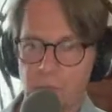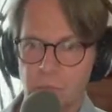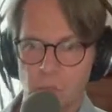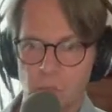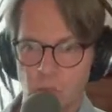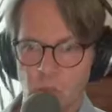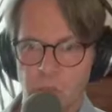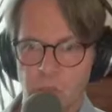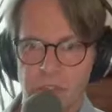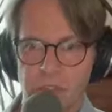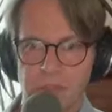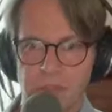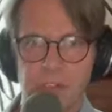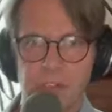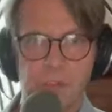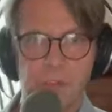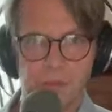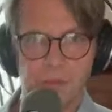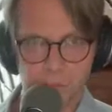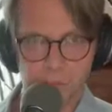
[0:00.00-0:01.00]

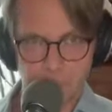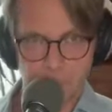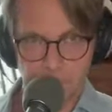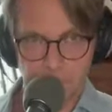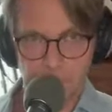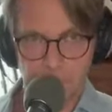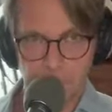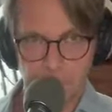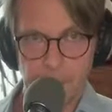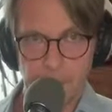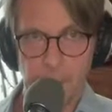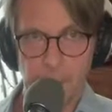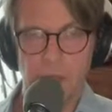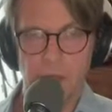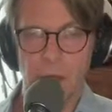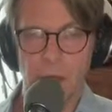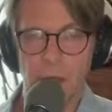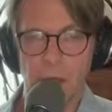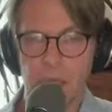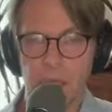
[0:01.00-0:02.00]
reached
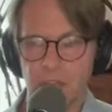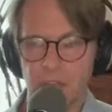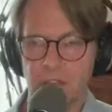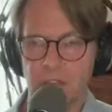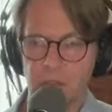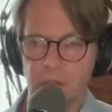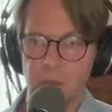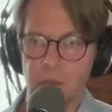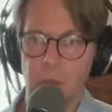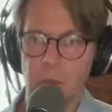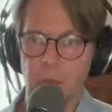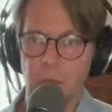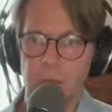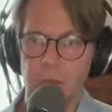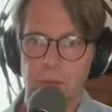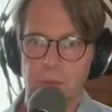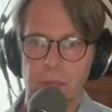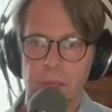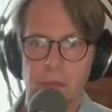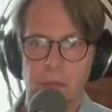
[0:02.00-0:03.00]
ancient Europe,
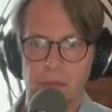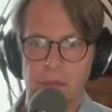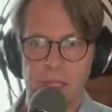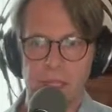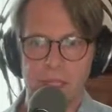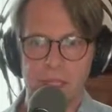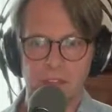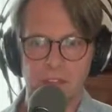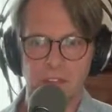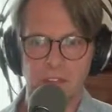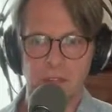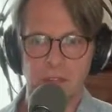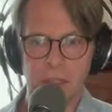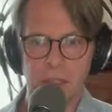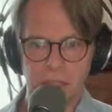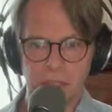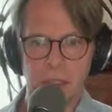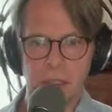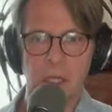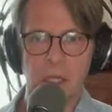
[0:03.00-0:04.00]
that
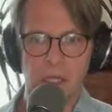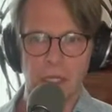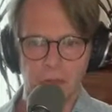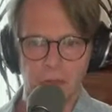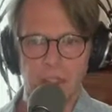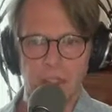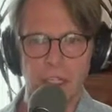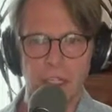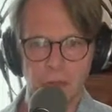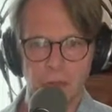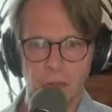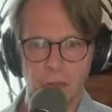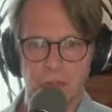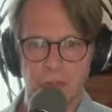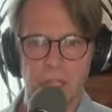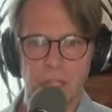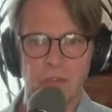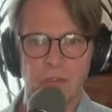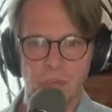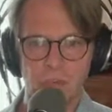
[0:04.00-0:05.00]
it kind of
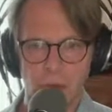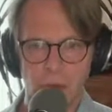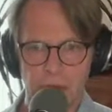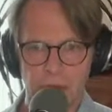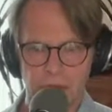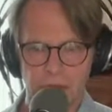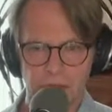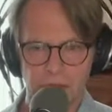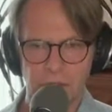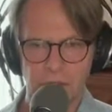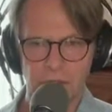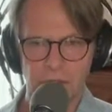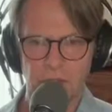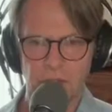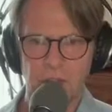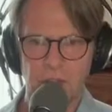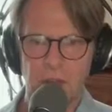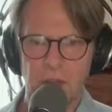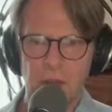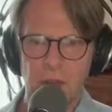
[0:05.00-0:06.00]
gave rise to this
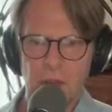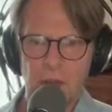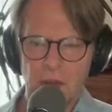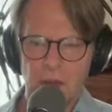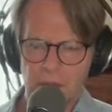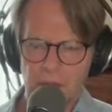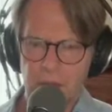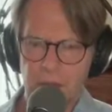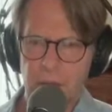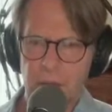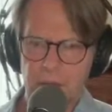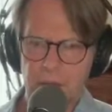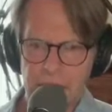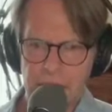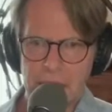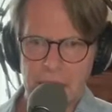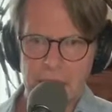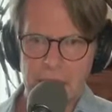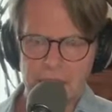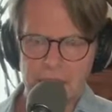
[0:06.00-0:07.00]
very
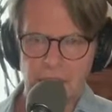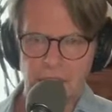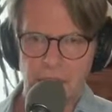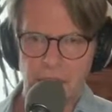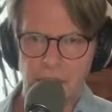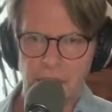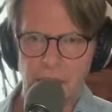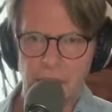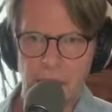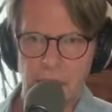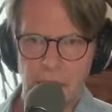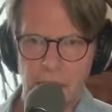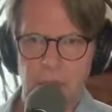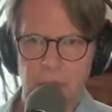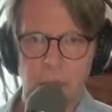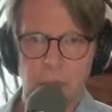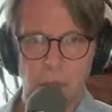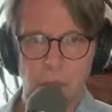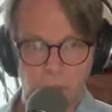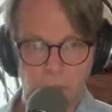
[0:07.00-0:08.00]
eclectic and
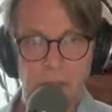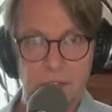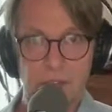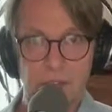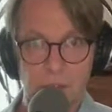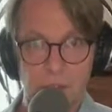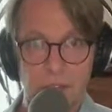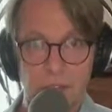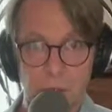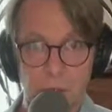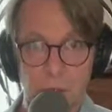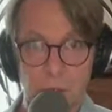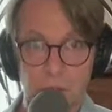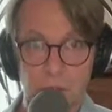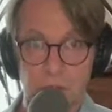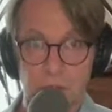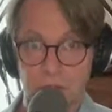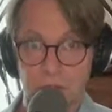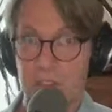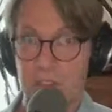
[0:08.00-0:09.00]
progressive form of
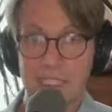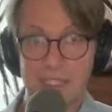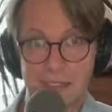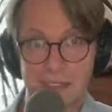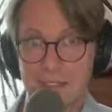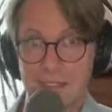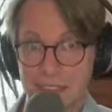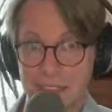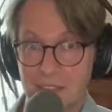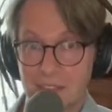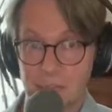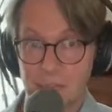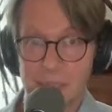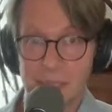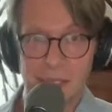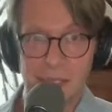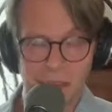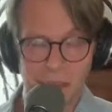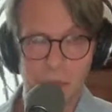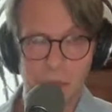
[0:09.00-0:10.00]
Christianity, even
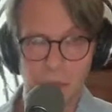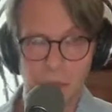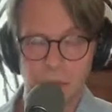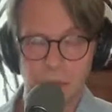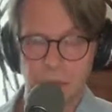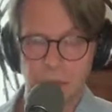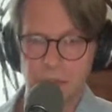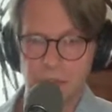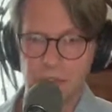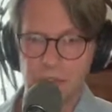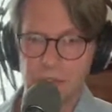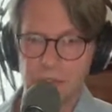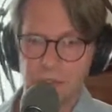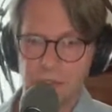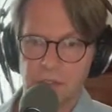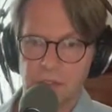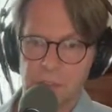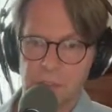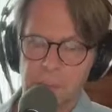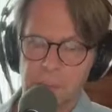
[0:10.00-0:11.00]
back there, called the
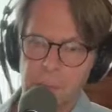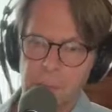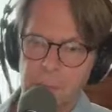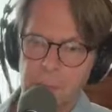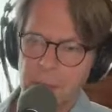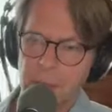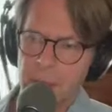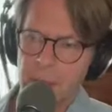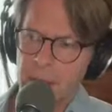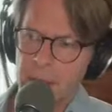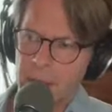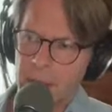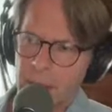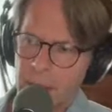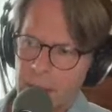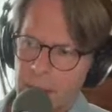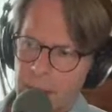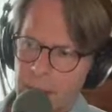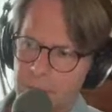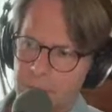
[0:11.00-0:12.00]
Gnostics.
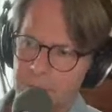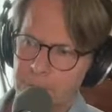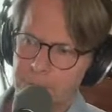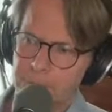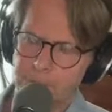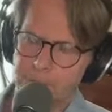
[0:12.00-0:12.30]
And